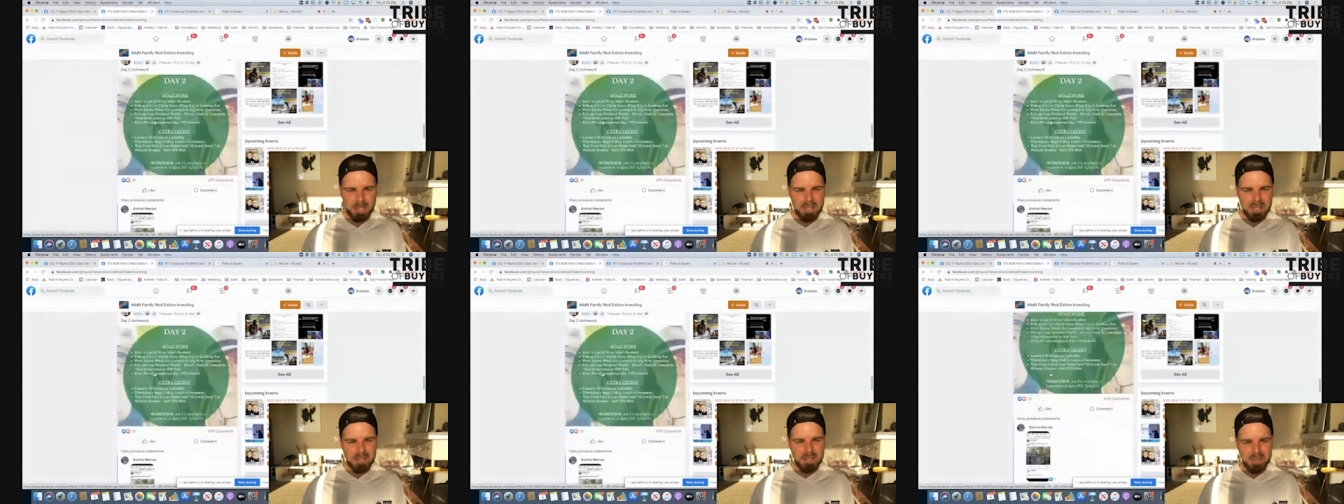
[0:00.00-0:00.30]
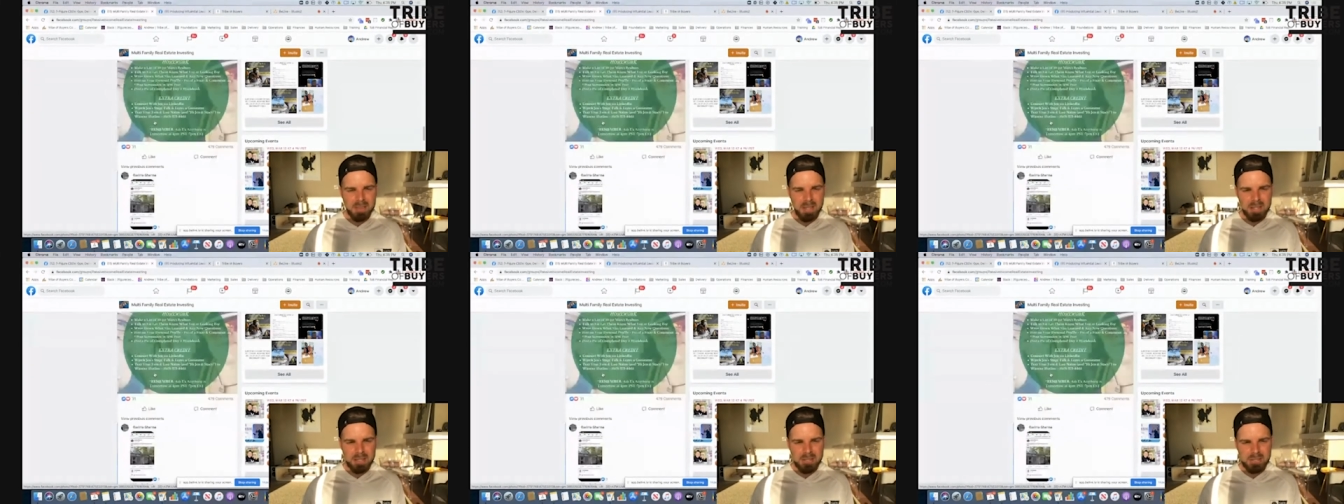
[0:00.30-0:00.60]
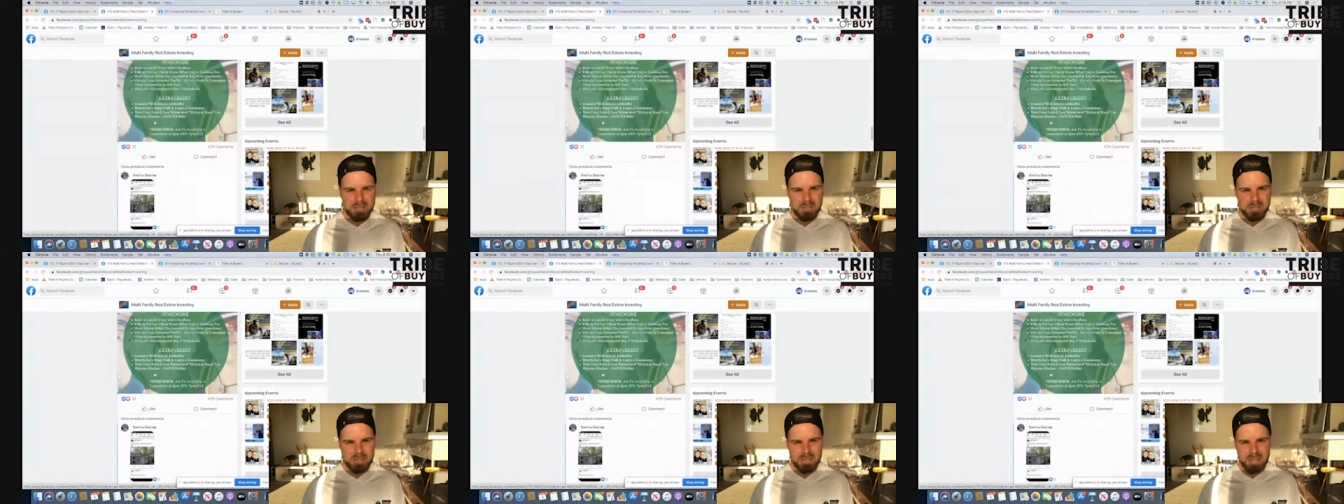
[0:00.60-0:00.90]
they're
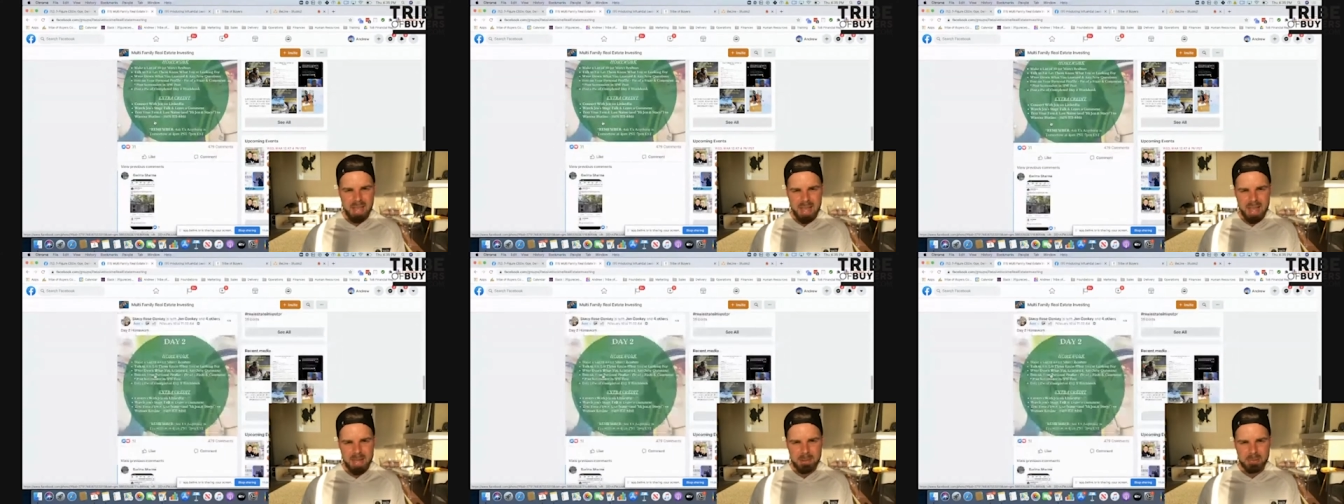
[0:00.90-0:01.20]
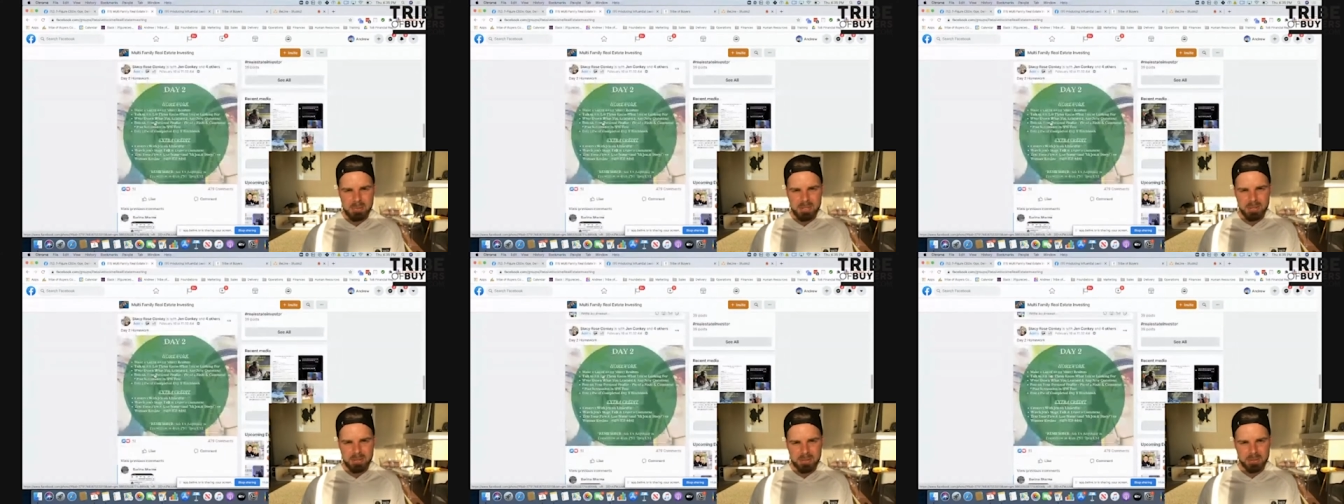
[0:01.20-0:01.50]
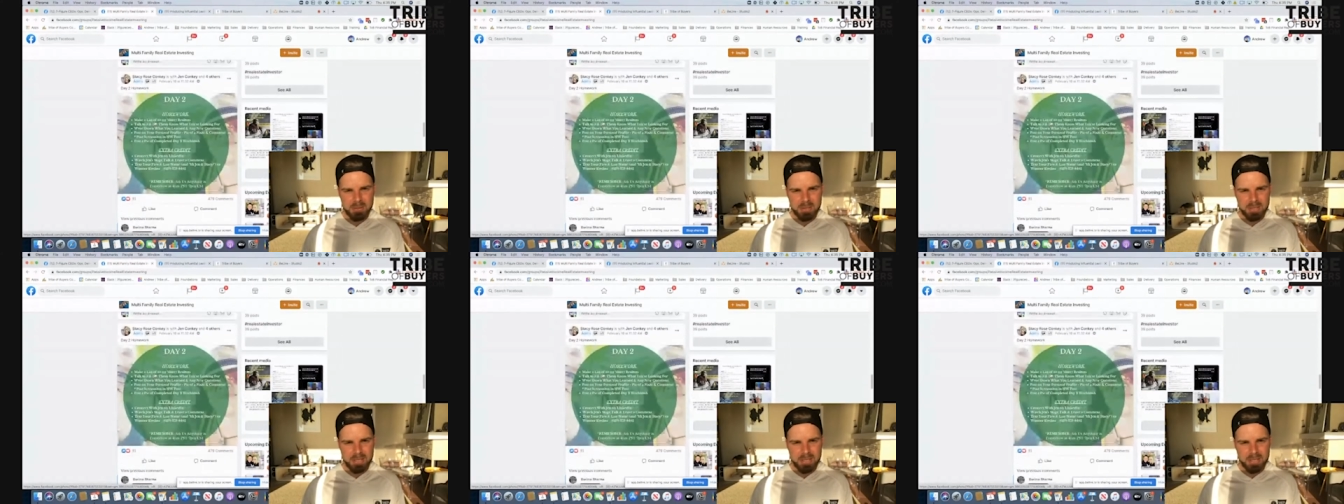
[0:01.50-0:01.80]
just
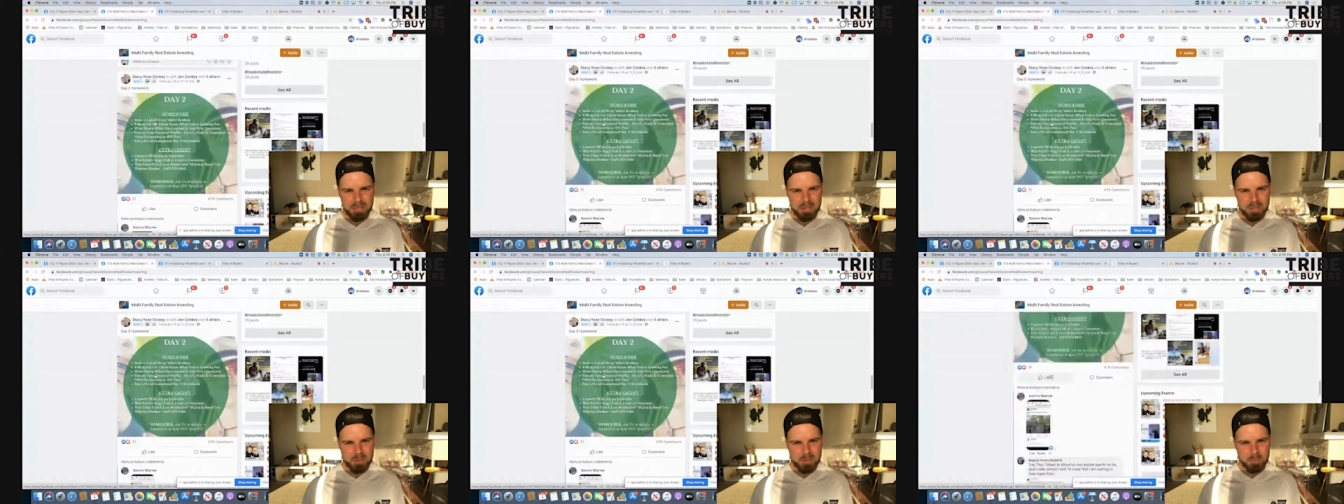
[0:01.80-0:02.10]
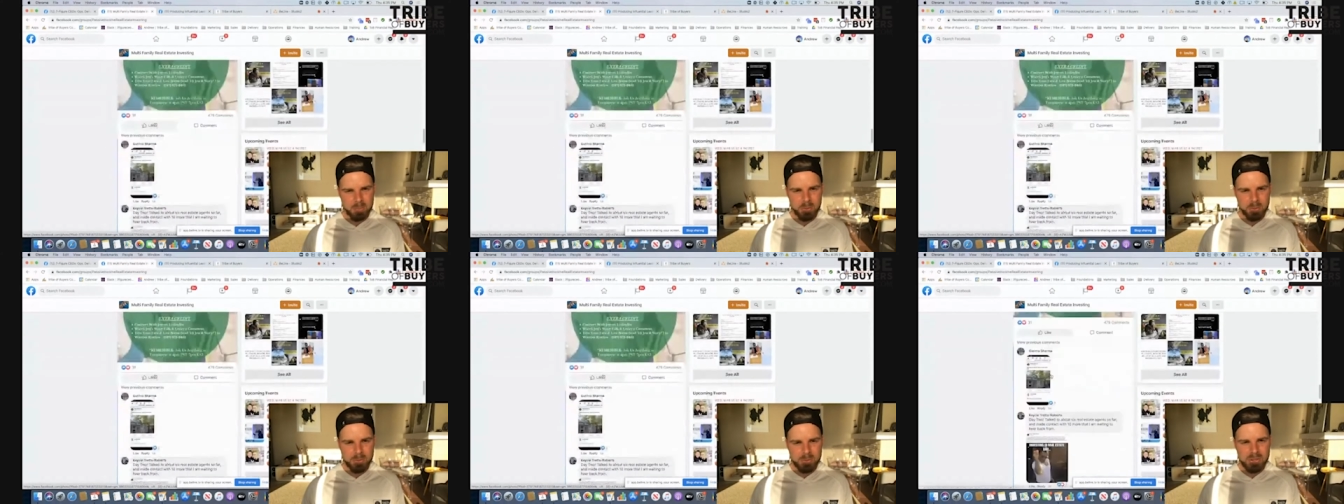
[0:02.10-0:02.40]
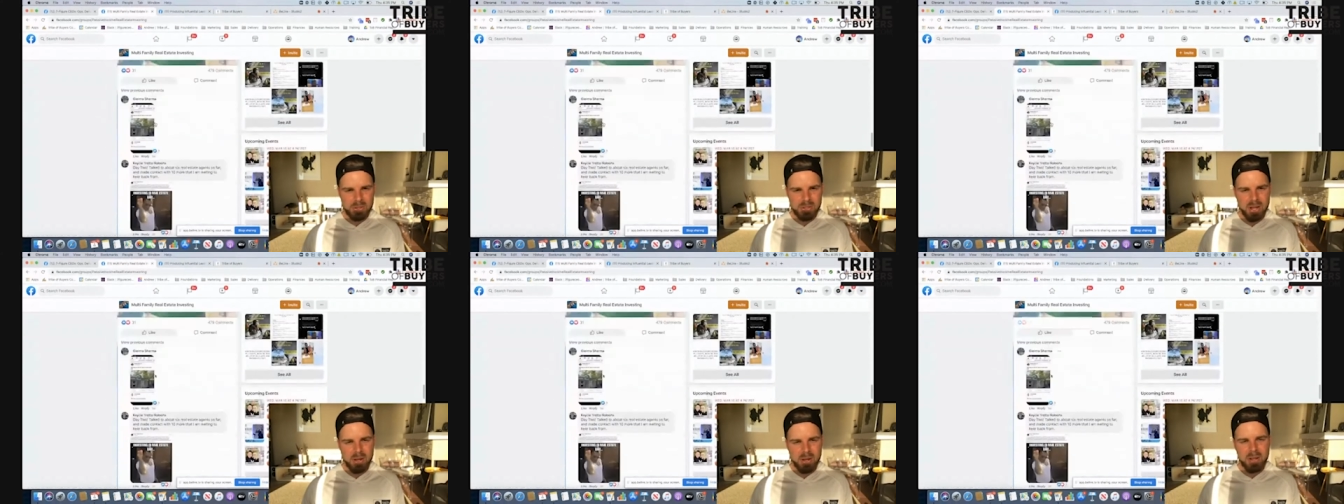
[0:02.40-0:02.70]
absolutely incredible
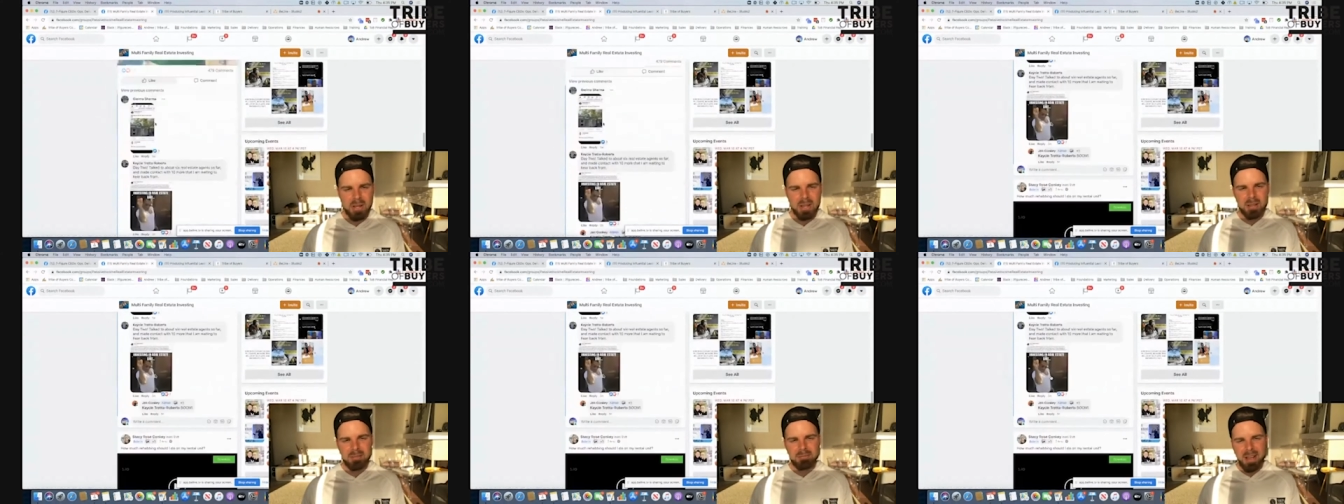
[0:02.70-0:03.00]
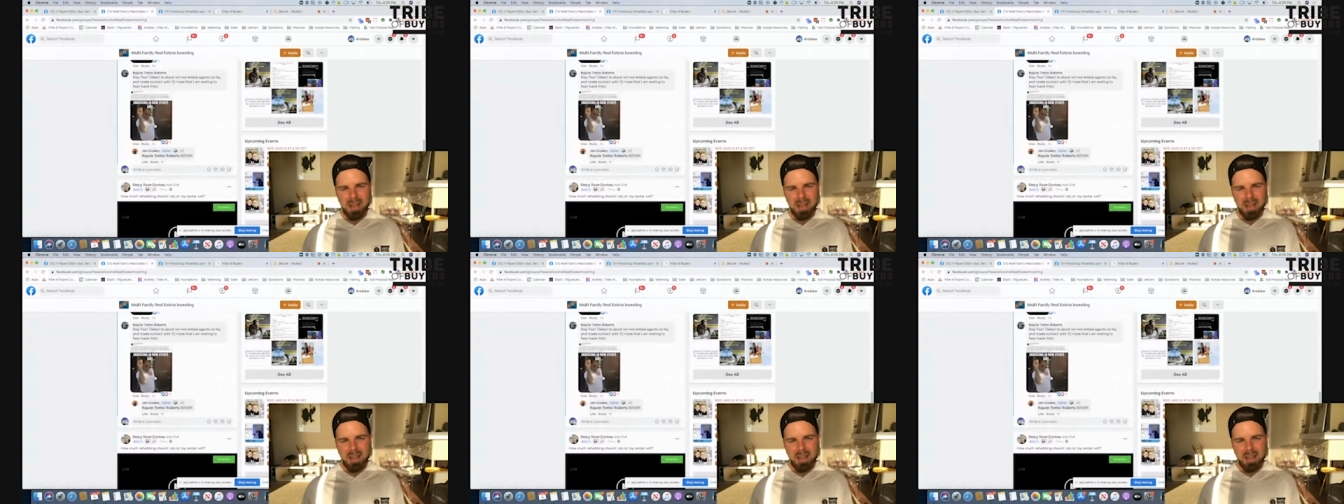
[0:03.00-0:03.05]
so